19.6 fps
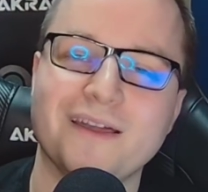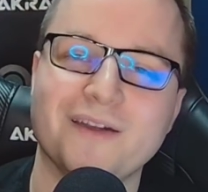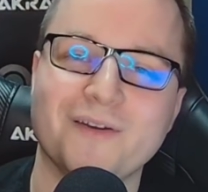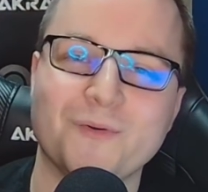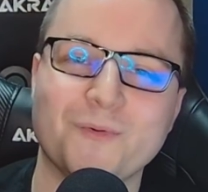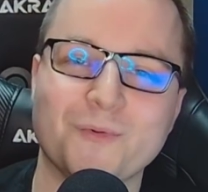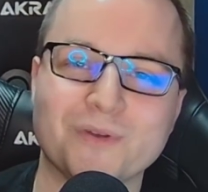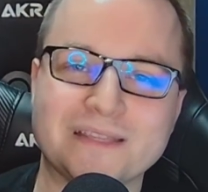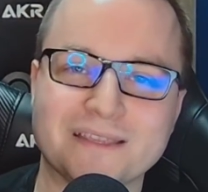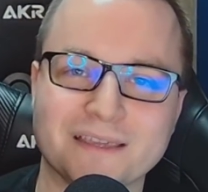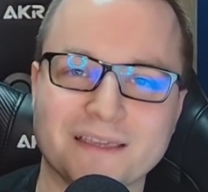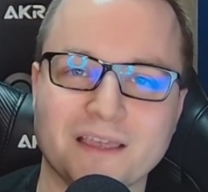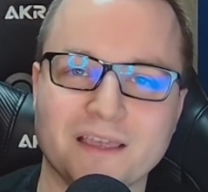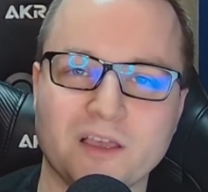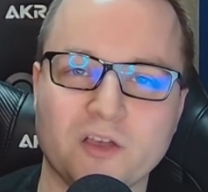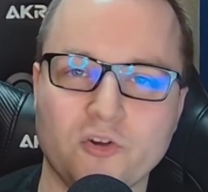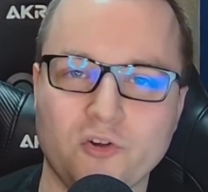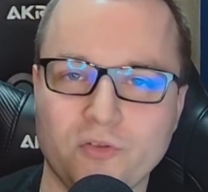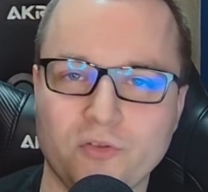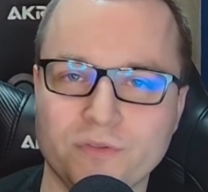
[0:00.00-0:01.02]
with the
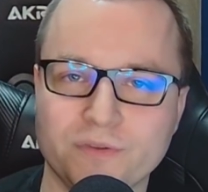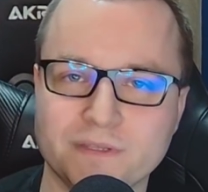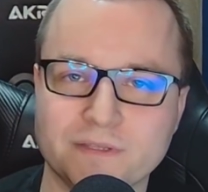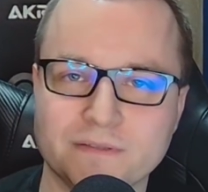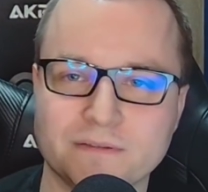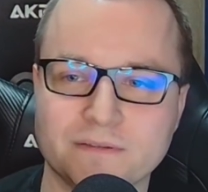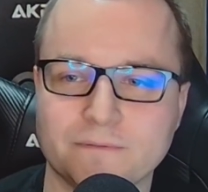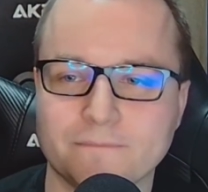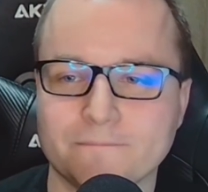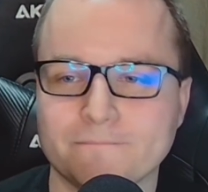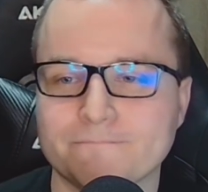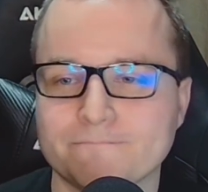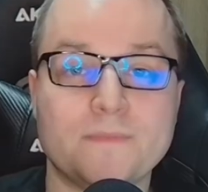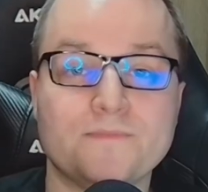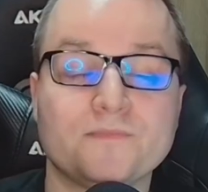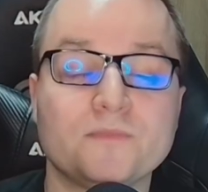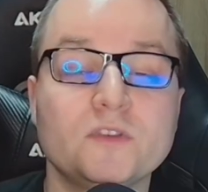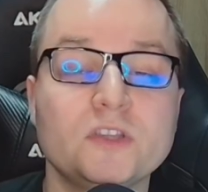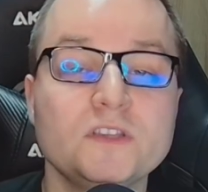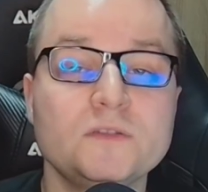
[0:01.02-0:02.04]
content.
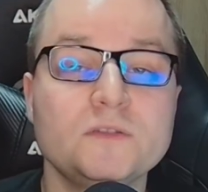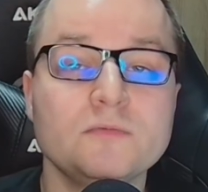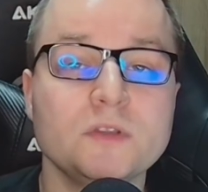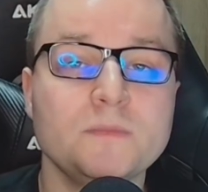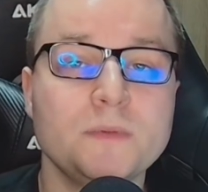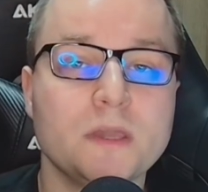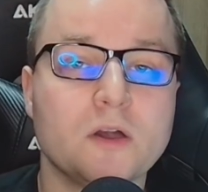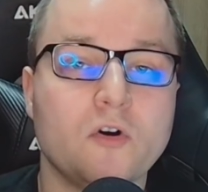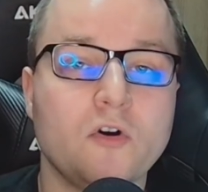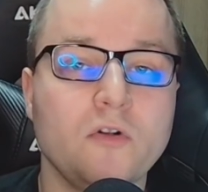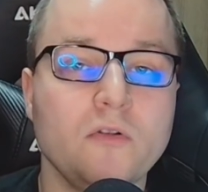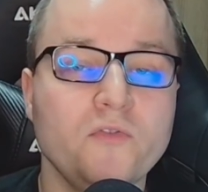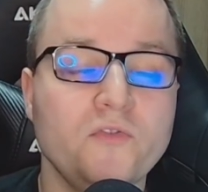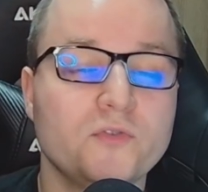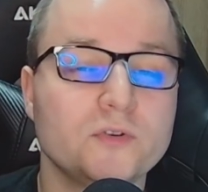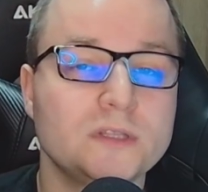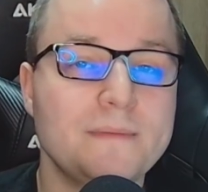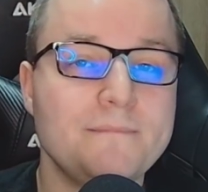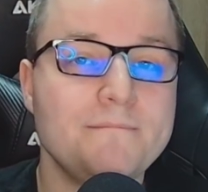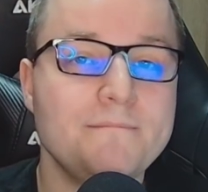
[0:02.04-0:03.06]
This will be all
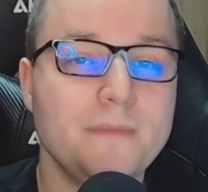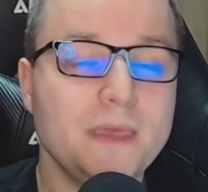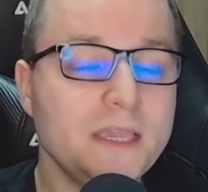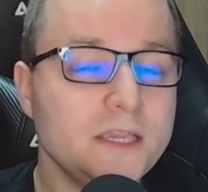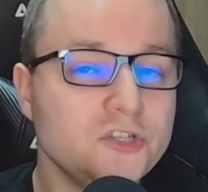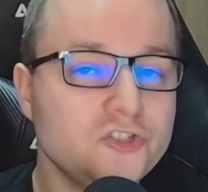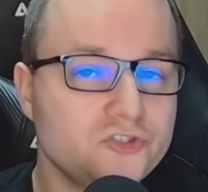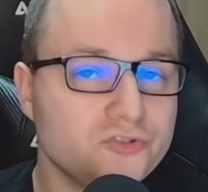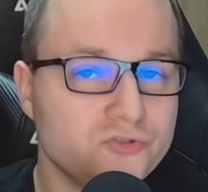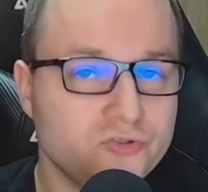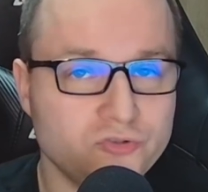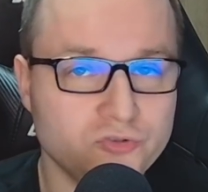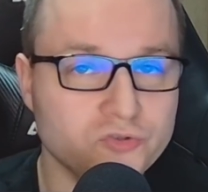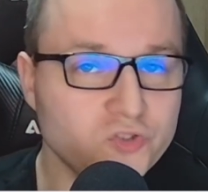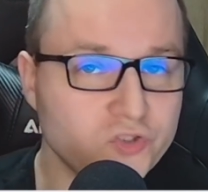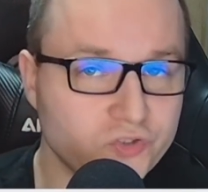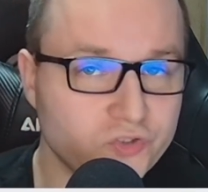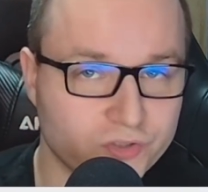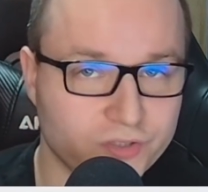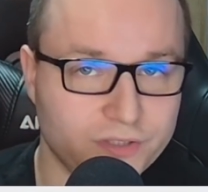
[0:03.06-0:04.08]
for the major
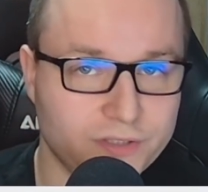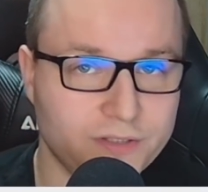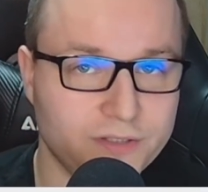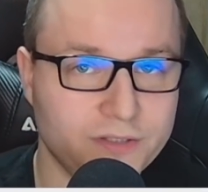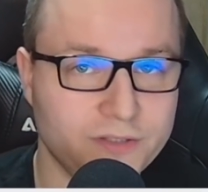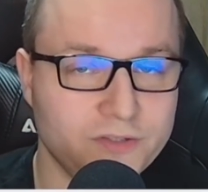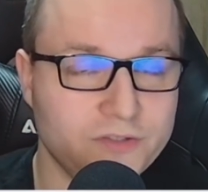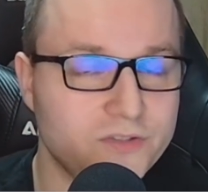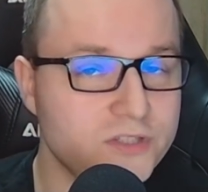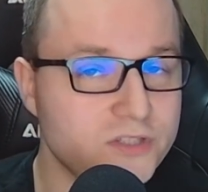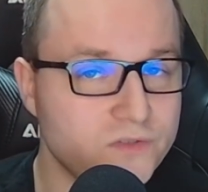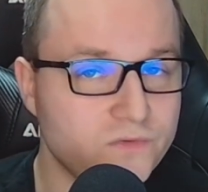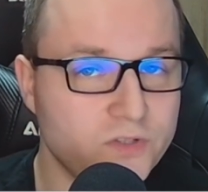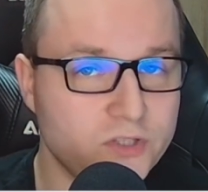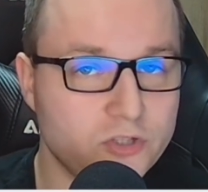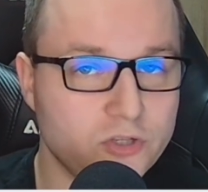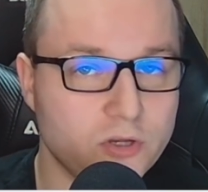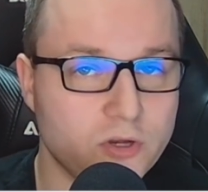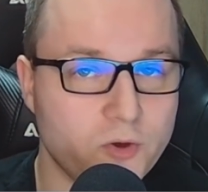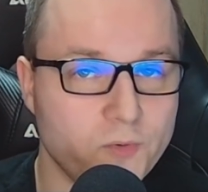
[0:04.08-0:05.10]
news in this
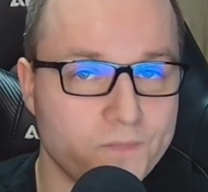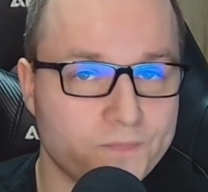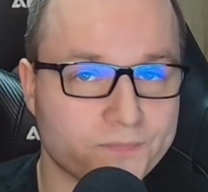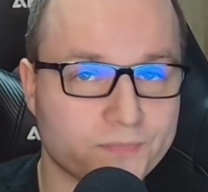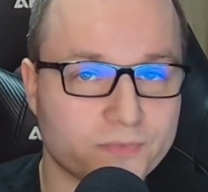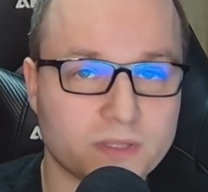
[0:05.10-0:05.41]
video.